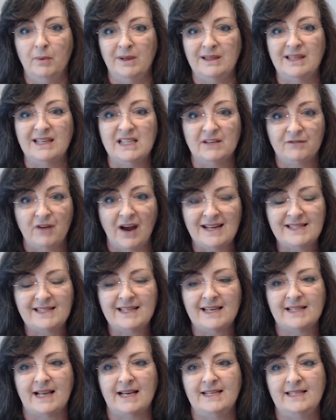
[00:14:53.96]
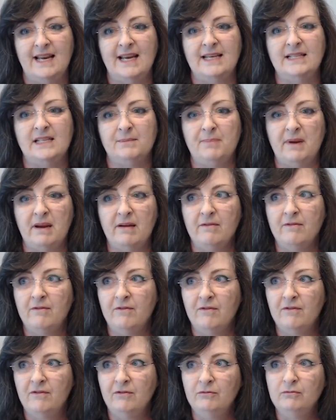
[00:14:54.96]
With the devices, I tend to be
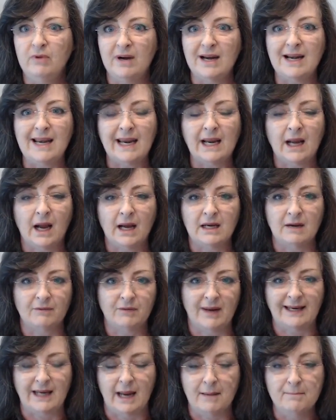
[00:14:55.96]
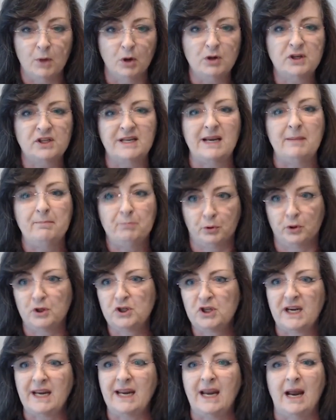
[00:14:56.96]
really kind of like emotionally
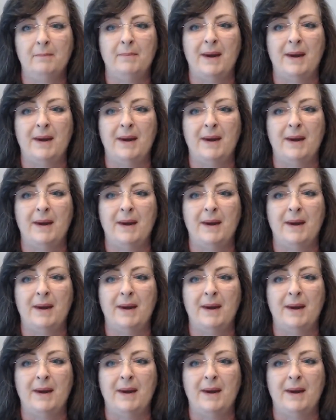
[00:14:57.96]
pushy.